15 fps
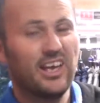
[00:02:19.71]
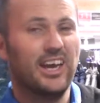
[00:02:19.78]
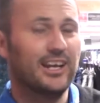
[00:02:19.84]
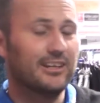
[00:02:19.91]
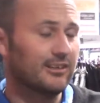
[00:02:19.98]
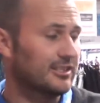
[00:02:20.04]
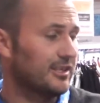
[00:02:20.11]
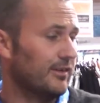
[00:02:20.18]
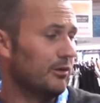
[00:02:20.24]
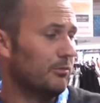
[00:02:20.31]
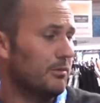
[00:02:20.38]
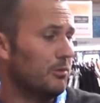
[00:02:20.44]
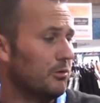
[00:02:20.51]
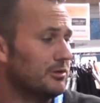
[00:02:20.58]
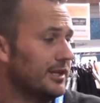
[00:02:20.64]
It does get a little
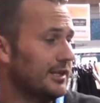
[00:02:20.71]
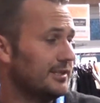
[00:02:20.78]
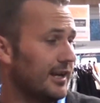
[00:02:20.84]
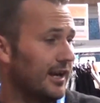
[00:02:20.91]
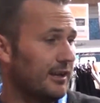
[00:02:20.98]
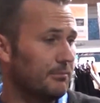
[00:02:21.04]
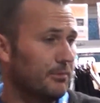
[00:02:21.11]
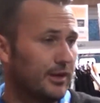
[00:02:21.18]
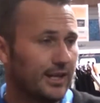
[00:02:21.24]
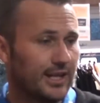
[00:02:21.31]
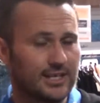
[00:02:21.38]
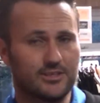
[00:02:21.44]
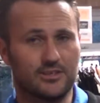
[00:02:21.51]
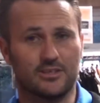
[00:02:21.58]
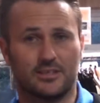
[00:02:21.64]
bit more detailing, but in
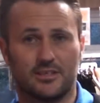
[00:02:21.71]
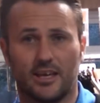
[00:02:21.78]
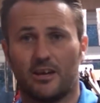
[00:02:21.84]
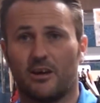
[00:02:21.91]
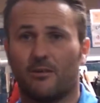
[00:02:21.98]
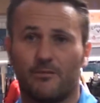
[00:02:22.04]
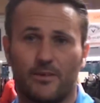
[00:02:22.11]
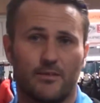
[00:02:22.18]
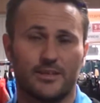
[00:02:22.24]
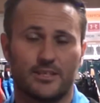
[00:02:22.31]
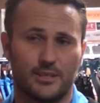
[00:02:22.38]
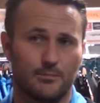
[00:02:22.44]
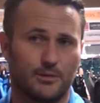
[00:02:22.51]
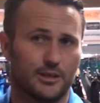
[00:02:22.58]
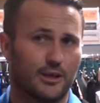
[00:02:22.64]
essence they are very
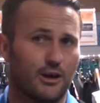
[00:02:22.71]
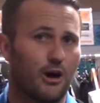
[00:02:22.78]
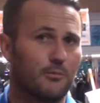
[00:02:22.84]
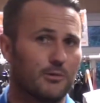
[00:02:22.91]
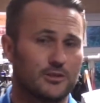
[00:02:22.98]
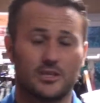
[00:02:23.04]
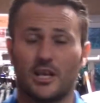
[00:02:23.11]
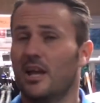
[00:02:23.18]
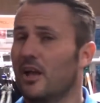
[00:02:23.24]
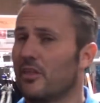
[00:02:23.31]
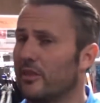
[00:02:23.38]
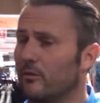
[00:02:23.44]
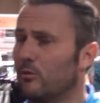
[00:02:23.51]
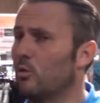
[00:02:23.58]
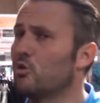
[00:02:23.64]
similar garments.
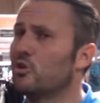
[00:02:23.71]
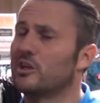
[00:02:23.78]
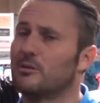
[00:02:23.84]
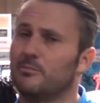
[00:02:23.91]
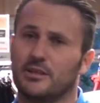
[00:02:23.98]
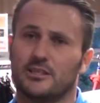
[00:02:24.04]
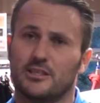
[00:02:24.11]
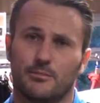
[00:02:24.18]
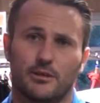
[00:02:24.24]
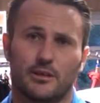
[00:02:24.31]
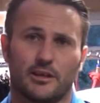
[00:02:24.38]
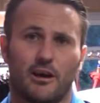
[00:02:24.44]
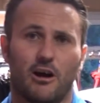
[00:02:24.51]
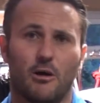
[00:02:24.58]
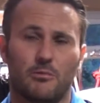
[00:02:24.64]
They're all going to be similar
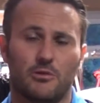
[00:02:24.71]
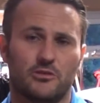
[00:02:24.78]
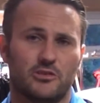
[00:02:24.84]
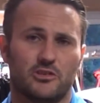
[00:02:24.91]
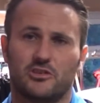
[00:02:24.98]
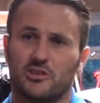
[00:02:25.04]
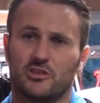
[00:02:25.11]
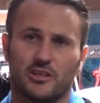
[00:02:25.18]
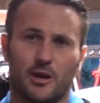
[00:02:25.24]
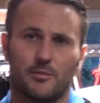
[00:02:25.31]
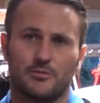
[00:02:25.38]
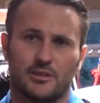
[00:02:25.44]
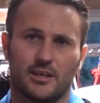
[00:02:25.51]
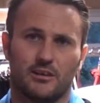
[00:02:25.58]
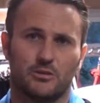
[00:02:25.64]
garments, it just
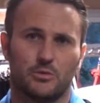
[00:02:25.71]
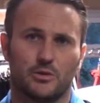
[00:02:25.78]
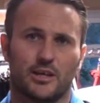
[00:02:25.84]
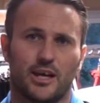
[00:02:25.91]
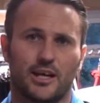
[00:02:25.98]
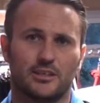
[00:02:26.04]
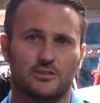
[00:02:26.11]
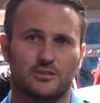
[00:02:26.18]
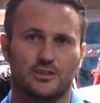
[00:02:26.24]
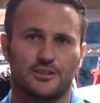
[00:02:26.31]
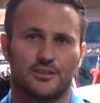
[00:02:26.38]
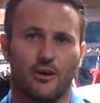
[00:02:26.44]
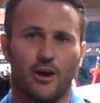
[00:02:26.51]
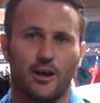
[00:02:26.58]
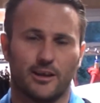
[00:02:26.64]
comes down to a case of
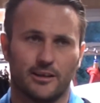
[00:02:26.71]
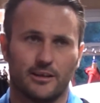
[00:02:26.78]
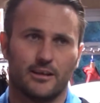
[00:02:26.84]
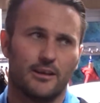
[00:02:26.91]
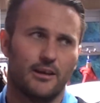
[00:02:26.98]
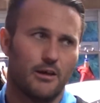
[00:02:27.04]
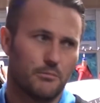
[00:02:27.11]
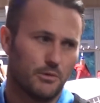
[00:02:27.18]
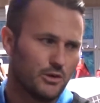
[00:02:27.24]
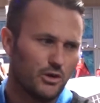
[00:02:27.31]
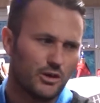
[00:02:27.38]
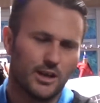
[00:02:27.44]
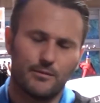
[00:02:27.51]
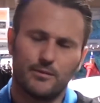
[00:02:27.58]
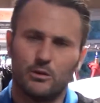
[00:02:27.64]
styling. But you
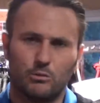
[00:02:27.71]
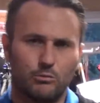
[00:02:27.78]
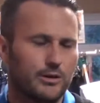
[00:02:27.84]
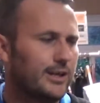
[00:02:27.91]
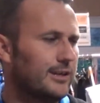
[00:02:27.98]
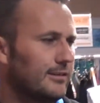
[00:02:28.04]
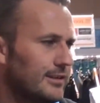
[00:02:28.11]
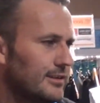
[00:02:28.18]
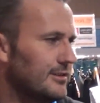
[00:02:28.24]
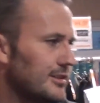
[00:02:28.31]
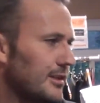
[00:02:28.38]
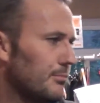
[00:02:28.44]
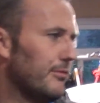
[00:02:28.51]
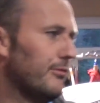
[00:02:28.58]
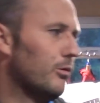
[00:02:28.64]
can have a little read, as I
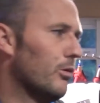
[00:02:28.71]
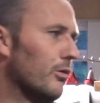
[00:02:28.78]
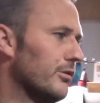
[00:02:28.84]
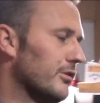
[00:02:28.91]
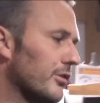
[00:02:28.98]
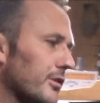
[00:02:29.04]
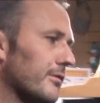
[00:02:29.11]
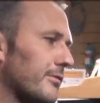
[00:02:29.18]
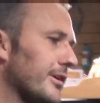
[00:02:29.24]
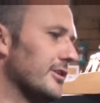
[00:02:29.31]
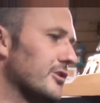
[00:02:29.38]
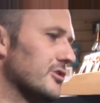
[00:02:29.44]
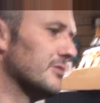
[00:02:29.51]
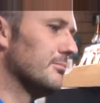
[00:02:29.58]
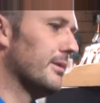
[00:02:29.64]
said before, on the
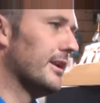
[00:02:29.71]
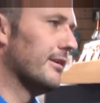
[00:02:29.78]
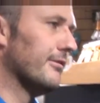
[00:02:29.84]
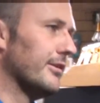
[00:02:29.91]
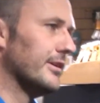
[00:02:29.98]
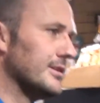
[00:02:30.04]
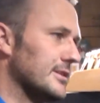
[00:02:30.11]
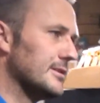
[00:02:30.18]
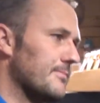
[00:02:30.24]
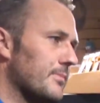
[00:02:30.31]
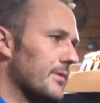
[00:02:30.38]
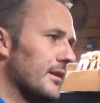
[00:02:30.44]
features and benefits.